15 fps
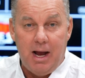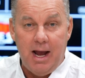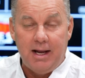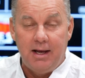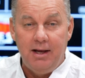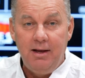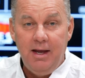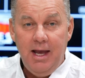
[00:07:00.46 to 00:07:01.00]

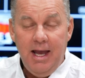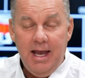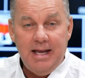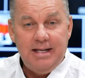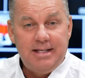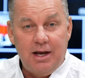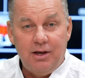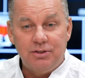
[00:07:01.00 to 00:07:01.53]
Micah,
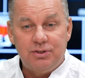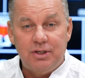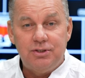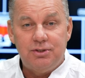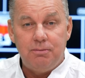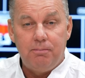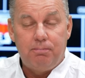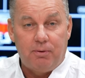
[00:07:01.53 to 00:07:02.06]
he tells
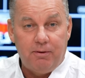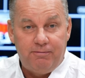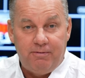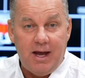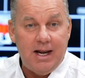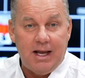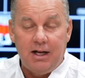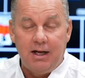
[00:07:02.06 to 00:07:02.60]
us
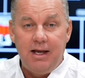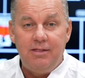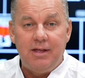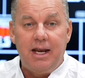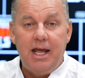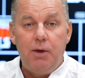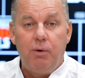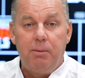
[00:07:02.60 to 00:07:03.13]
prophetically
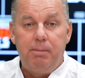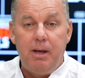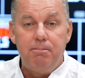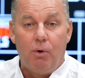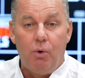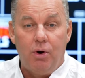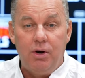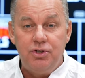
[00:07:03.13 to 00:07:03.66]
that he would be
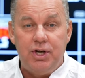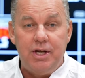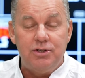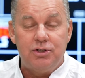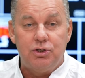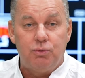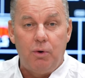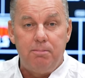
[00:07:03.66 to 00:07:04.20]
born,
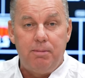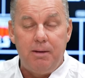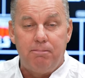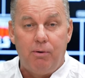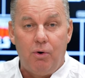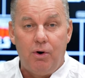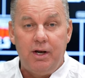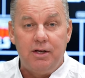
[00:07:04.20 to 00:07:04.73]
Jesus would be
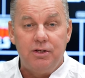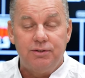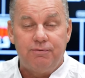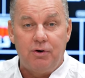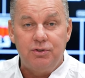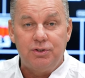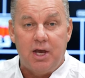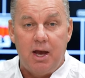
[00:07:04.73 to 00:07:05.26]
born in his
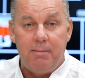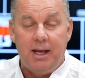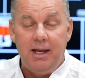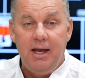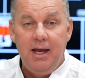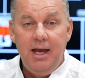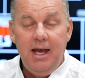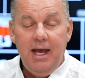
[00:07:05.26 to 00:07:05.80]
first
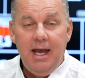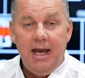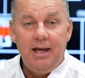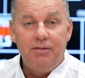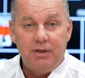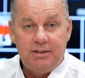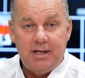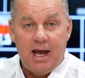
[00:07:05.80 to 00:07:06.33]
coming
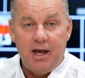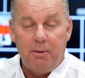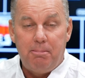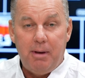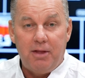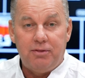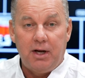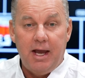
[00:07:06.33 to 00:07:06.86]
in the town of
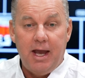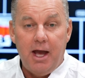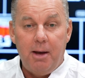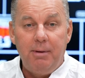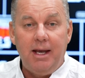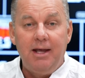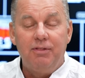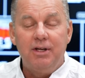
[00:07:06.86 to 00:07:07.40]

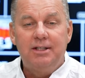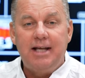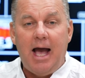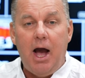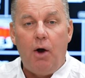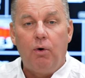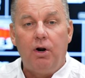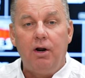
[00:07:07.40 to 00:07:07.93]
Bethlehem in the
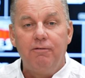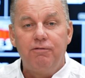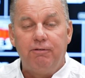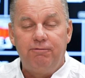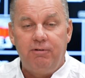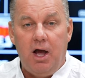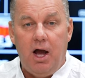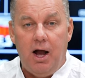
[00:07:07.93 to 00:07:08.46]
tower of the
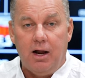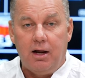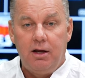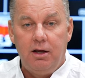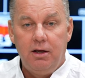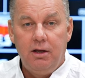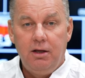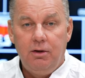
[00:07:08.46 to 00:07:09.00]

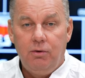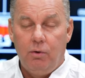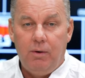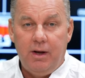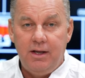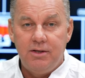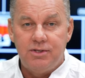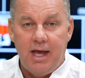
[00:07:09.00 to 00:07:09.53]
flock. Well,
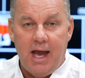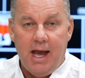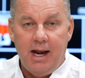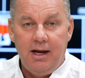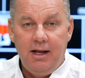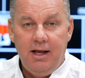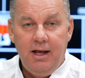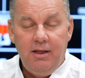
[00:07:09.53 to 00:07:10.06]
what is that?
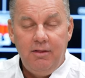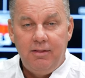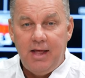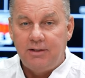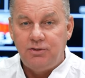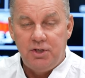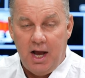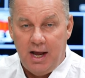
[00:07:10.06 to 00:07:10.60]

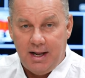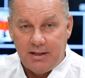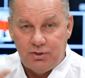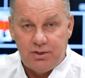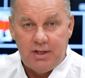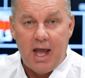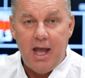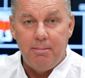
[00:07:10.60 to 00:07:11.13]
That's not a
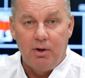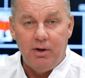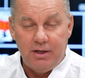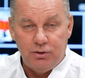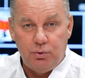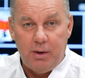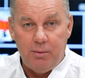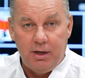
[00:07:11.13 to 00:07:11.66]
stable
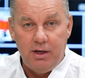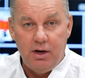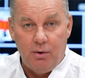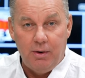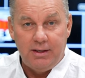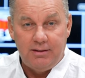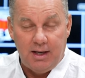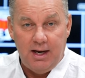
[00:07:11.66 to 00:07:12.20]
as we would
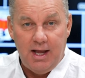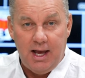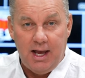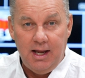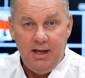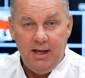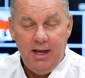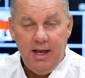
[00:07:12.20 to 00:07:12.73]
know it
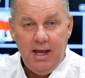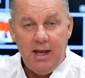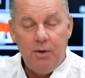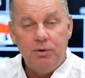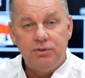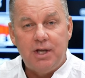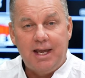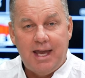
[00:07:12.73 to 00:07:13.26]
today. It
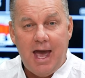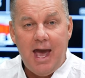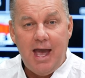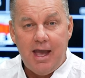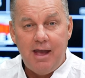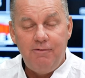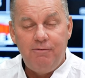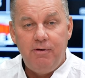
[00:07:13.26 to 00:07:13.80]
was a
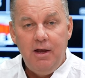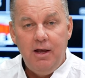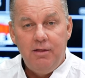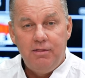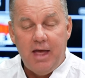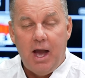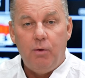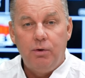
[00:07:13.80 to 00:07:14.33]
cave
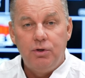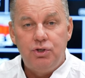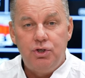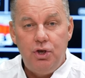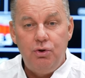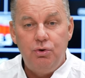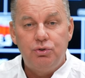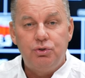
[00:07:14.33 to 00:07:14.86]
that was
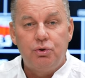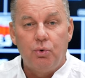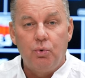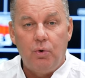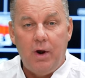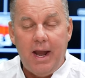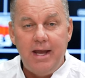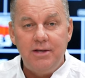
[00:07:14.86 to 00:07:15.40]
used to
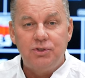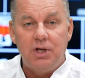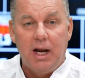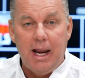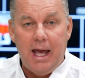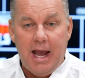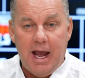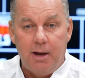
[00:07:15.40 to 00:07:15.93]
raise
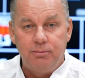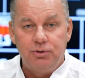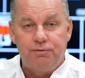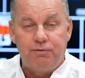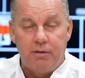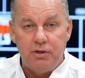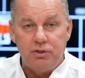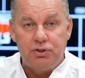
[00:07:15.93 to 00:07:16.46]
lambs
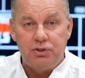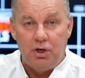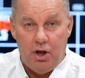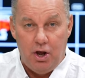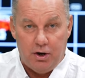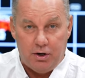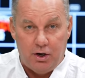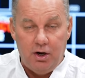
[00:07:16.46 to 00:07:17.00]
for the
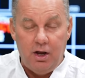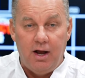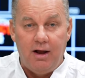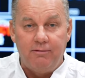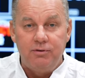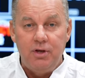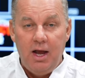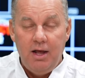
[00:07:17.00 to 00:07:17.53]
slaughter
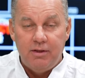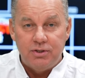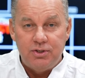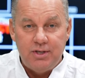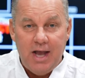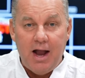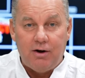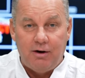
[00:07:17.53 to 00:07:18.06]
of the
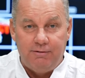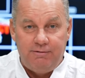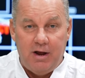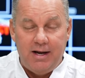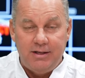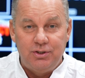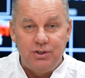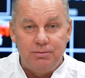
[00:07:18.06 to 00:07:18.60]

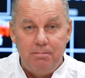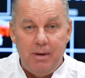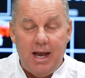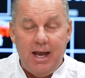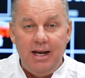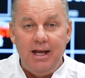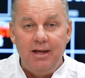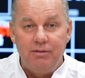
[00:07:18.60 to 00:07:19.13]
sacrifices
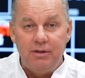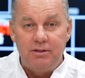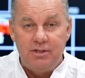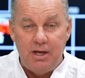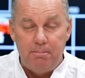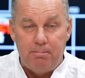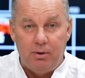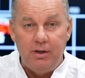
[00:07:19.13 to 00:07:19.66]
made in the
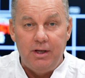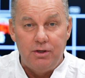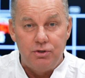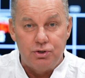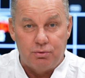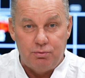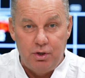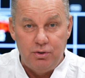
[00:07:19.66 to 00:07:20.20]
temple in
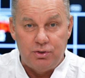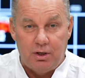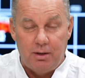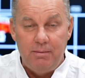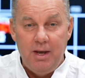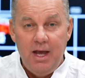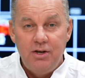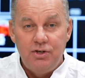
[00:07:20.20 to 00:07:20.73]

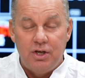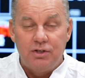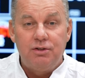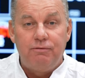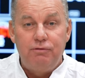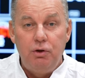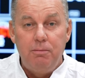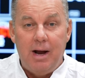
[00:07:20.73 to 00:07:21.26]
Jerusalem,
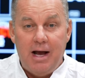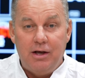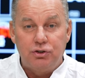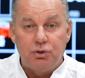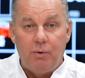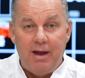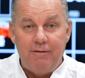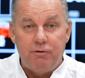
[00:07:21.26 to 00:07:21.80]
just a few
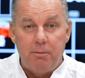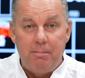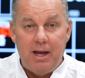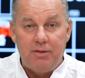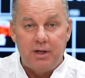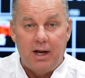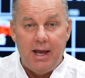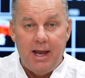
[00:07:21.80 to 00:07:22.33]
miles away from
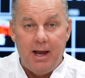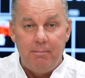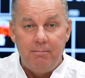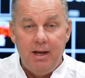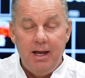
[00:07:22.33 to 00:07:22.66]
Bethlehem.